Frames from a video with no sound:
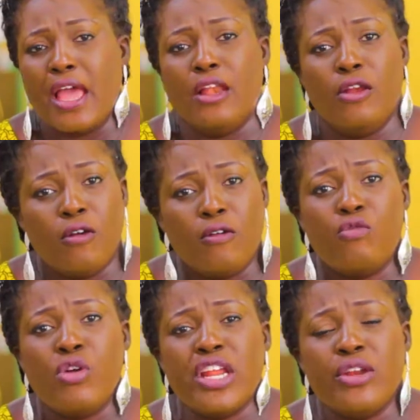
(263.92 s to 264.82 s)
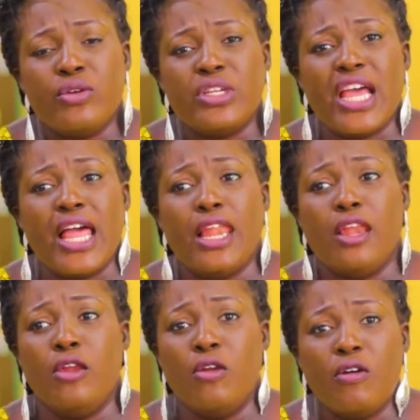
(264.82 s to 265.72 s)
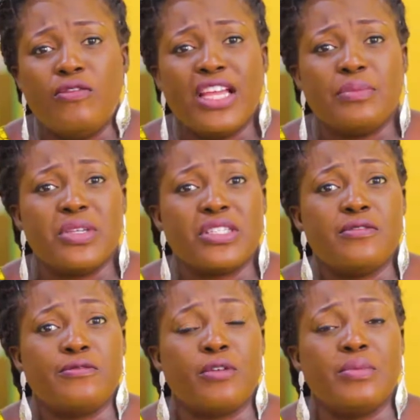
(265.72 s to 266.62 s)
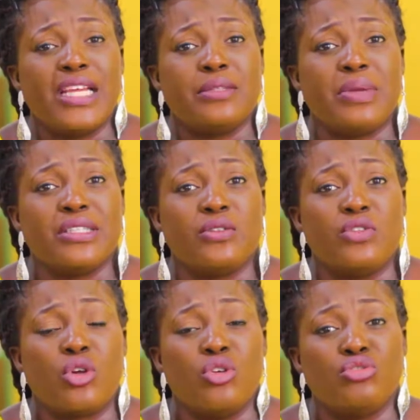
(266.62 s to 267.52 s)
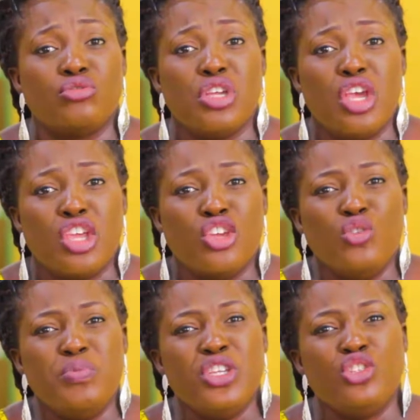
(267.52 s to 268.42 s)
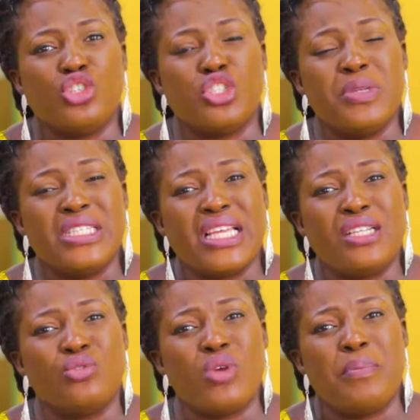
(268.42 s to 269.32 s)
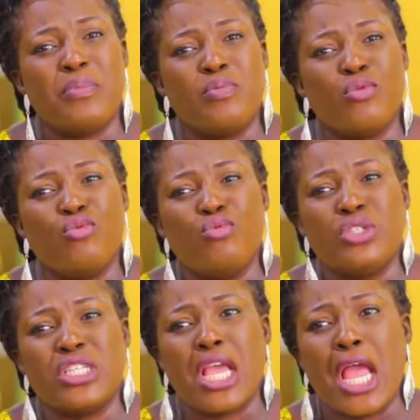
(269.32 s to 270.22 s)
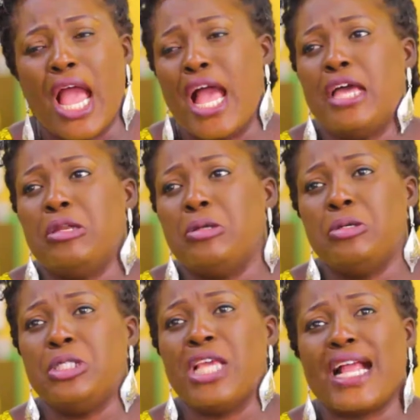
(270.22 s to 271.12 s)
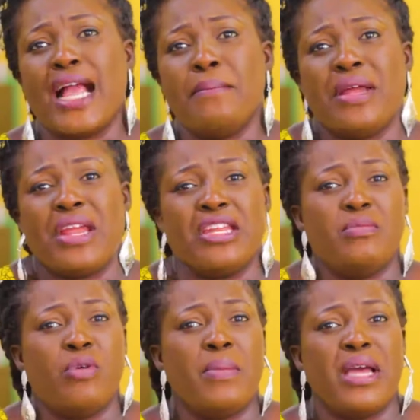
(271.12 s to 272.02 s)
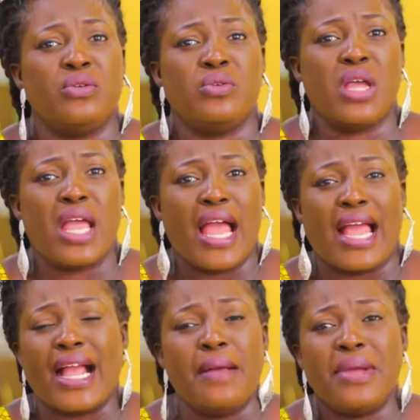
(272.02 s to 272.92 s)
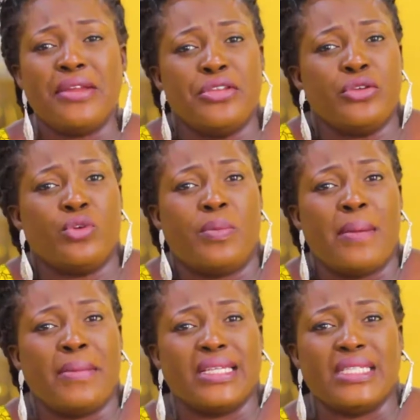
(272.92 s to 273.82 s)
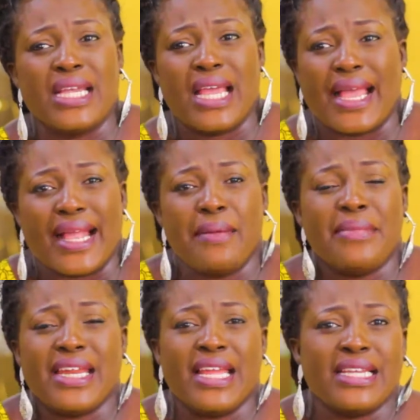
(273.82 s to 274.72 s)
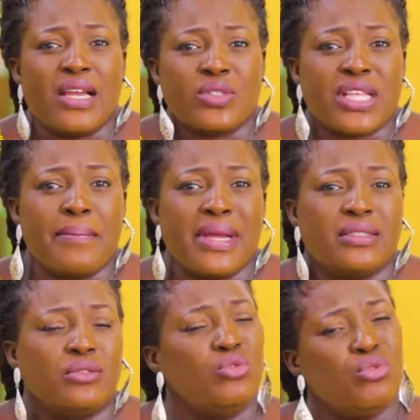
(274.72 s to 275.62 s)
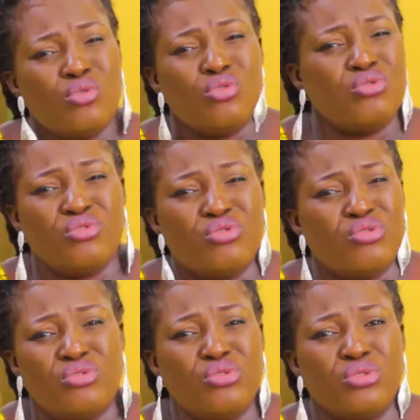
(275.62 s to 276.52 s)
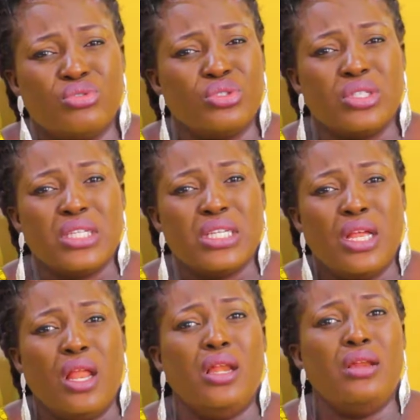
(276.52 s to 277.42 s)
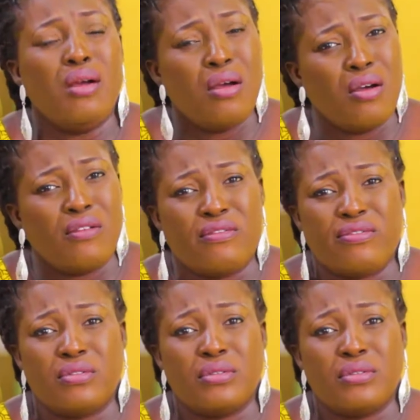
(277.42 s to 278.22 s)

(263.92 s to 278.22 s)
Love one another. Love that person from that part of the country. You know, being judgmental to our people who will say, no, I can't marry an Igbo man. No. I can't marry a Yoruba man. I can't marry an Hausa man. No, no, no, no, no, no. Love.